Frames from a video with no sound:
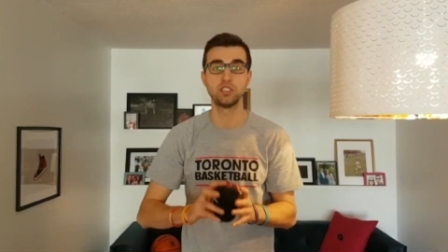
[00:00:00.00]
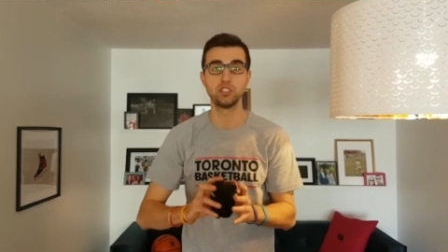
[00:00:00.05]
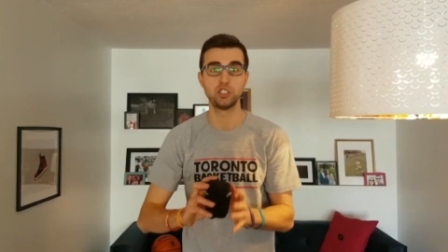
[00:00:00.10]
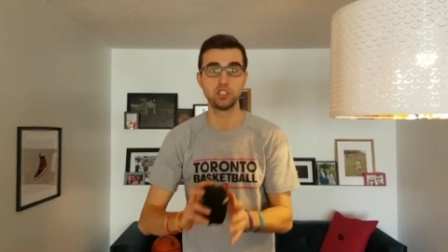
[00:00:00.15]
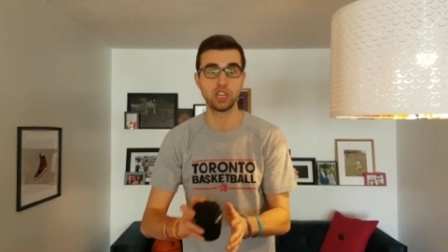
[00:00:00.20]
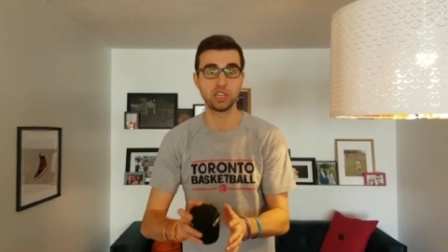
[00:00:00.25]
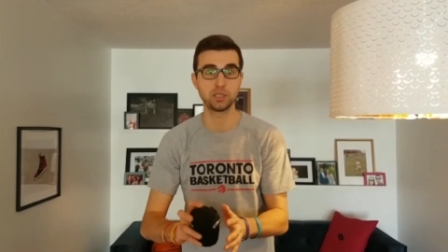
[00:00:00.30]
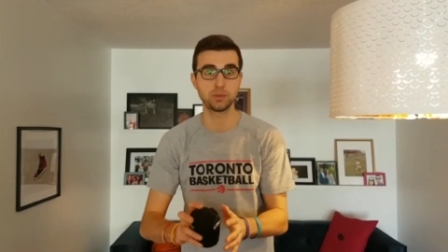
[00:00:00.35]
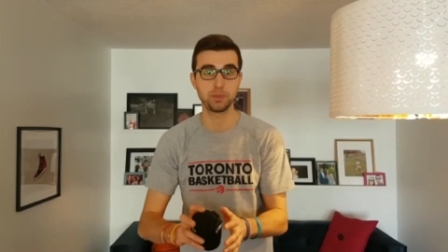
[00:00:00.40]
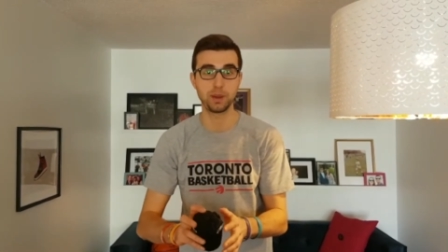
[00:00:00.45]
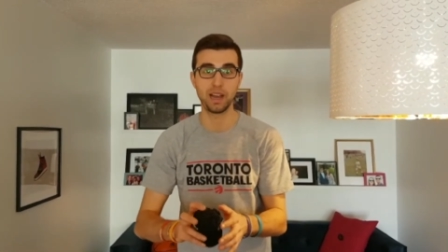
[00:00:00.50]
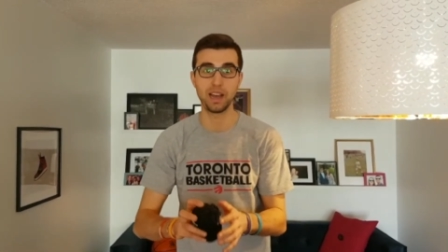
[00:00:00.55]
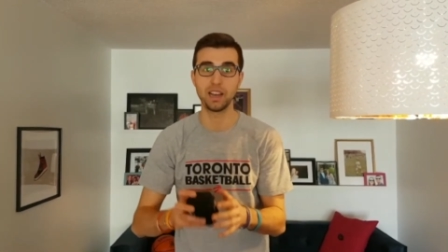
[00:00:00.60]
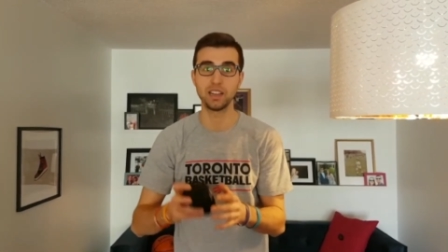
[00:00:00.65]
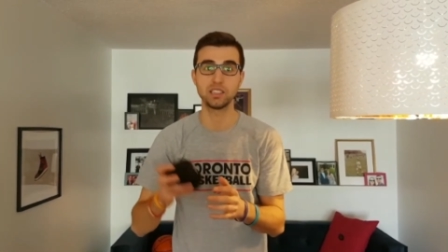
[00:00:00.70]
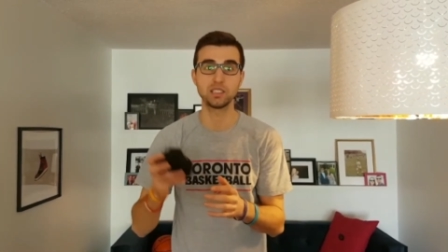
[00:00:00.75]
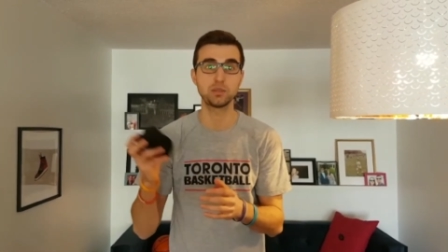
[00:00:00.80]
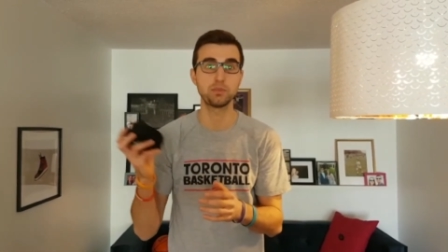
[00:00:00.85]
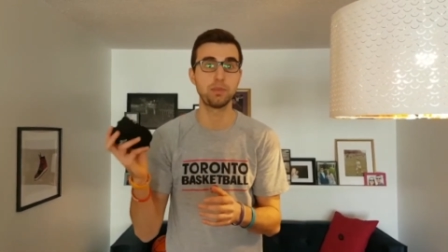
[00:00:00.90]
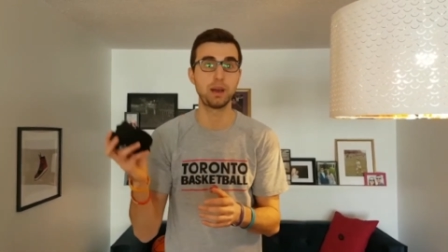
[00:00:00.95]
chest
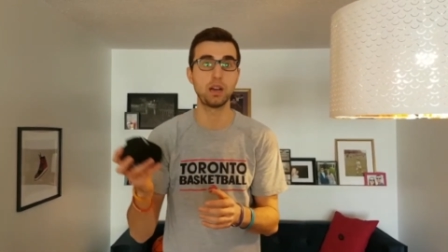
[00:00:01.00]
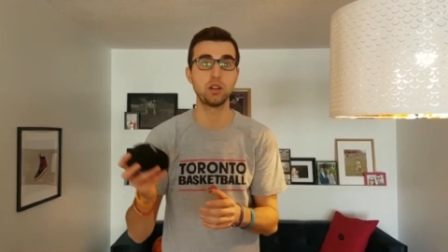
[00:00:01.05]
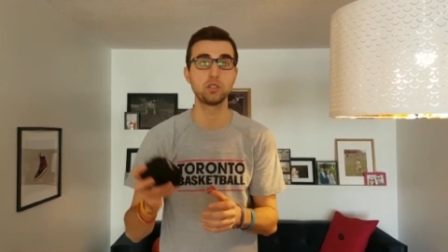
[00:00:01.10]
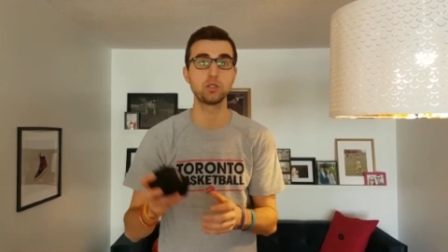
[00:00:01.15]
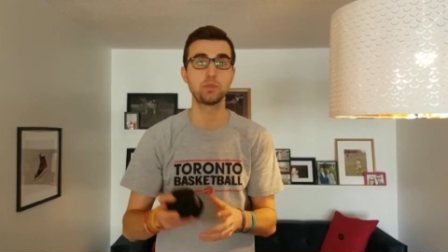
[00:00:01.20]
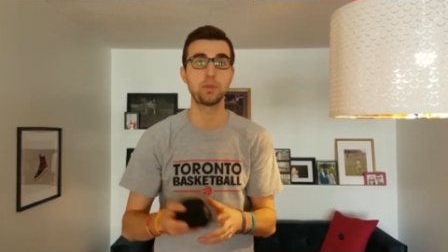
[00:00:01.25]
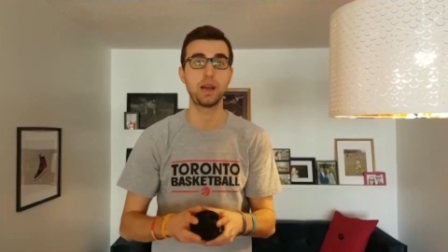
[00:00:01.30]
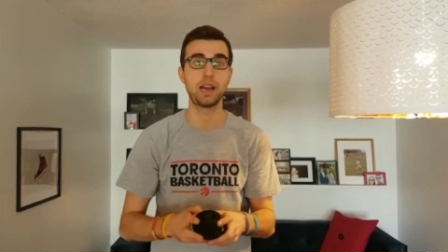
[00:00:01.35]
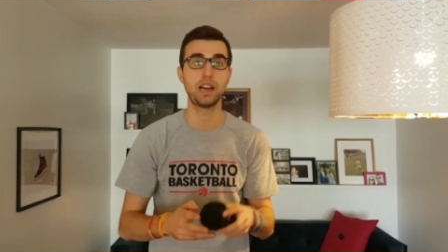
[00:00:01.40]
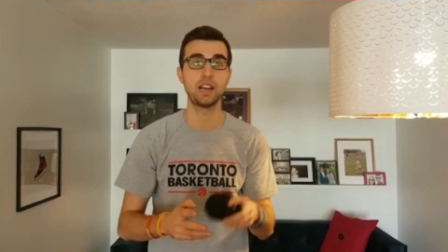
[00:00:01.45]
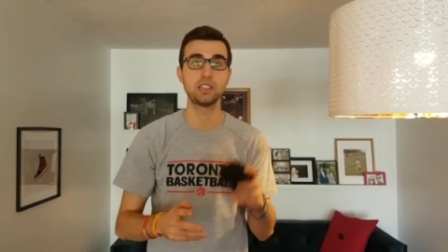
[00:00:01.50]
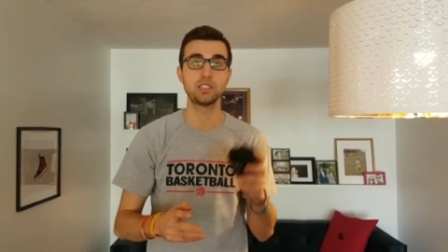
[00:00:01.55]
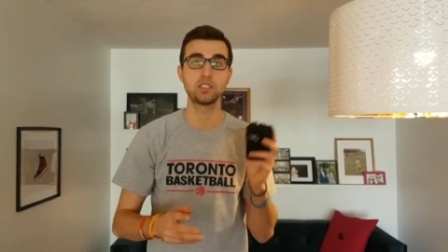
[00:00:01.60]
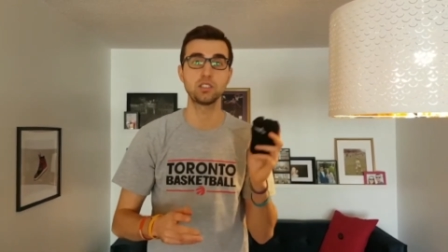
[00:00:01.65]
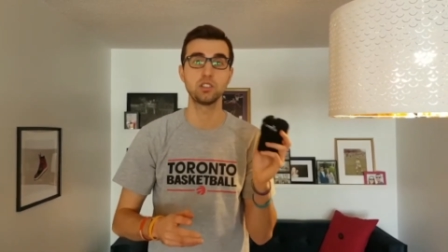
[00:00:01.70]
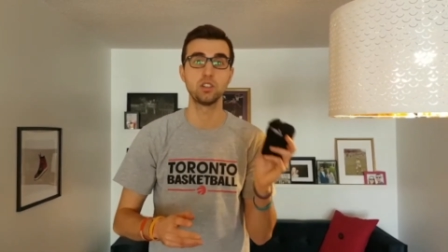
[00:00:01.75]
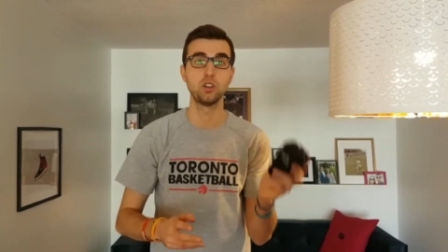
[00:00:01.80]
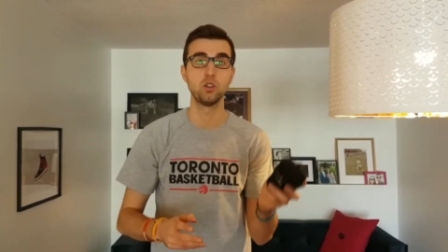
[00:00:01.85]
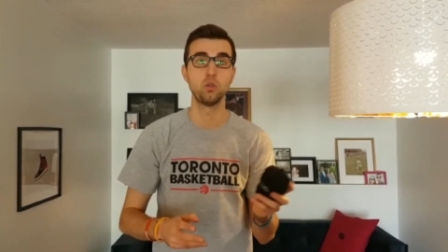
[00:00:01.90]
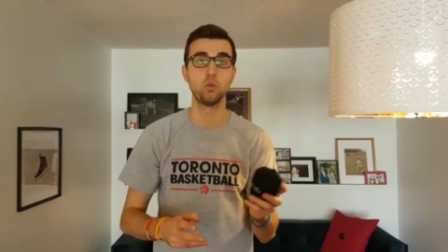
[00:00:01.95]
pass, bounce
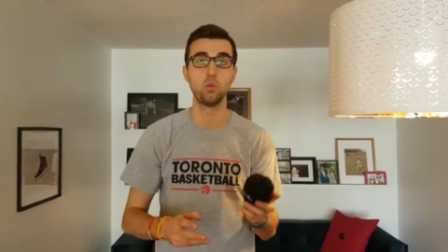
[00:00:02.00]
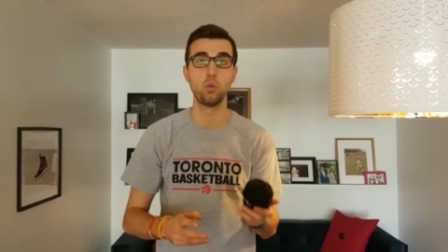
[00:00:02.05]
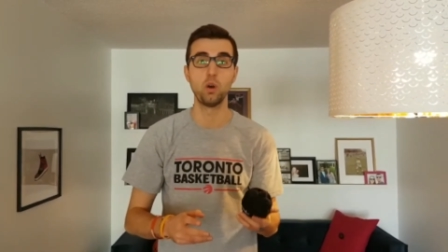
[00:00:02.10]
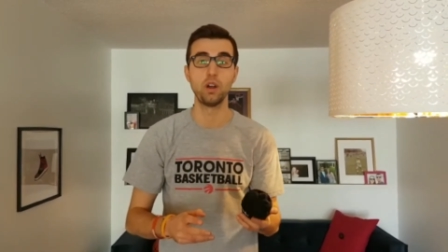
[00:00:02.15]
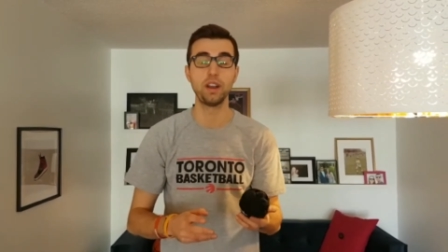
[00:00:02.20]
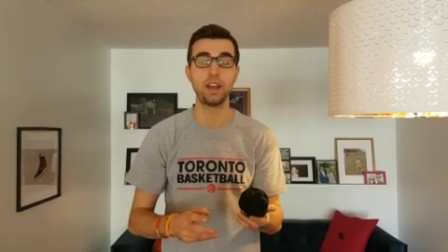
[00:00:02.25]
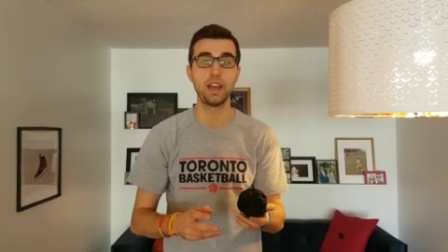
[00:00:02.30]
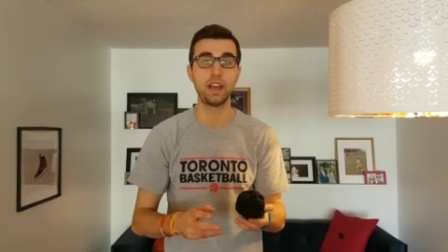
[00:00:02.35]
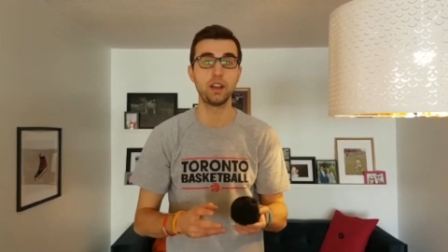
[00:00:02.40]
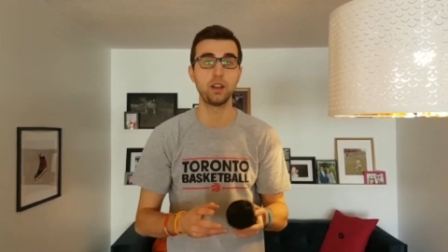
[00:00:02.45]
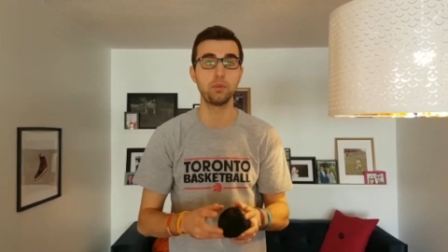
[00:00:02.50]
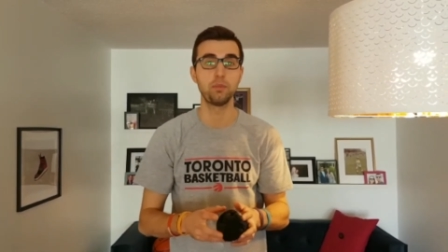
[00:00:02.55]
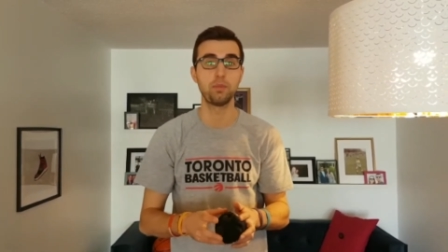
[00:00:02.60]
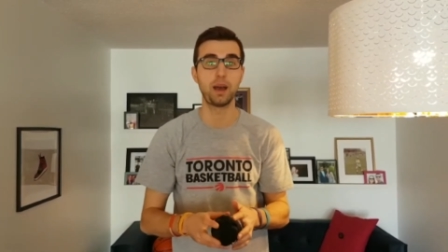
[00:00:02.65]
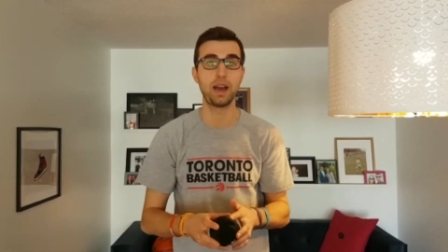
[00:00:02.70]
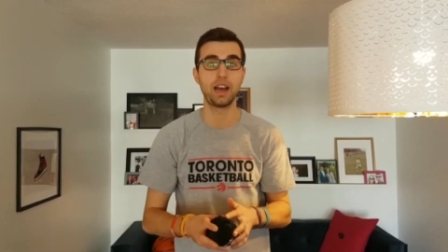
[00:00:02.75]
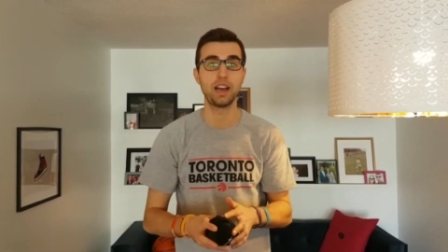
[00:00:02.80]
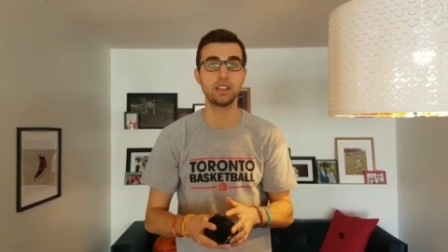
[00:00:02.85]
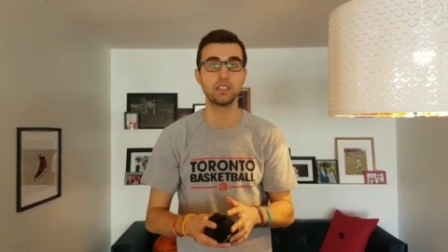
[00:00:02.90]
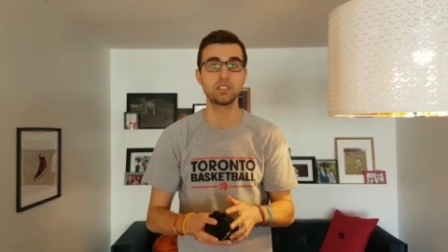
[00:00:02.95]
pass, one-handed
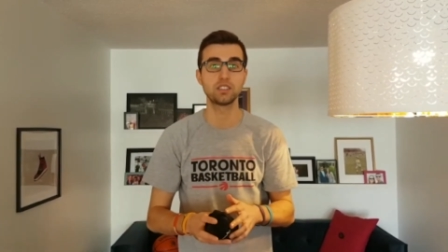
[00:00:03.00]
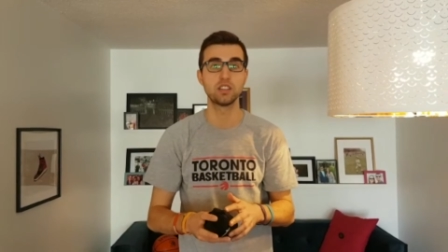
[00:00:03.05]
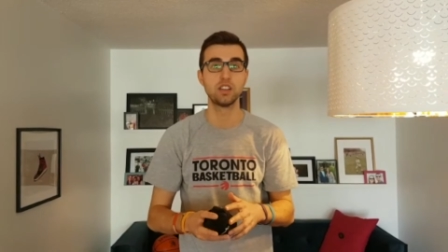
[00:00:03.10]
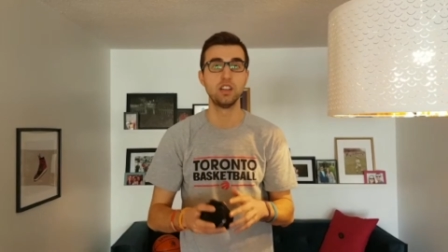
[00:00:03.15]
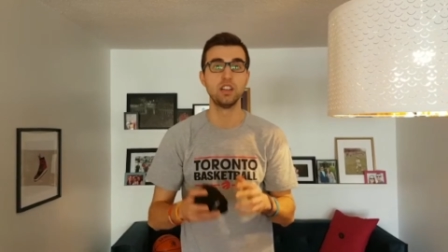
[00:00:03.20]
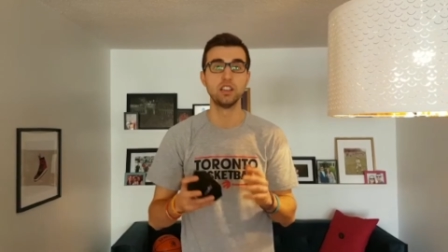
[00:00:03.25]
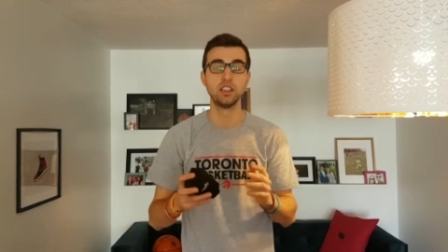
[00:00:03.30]
pass.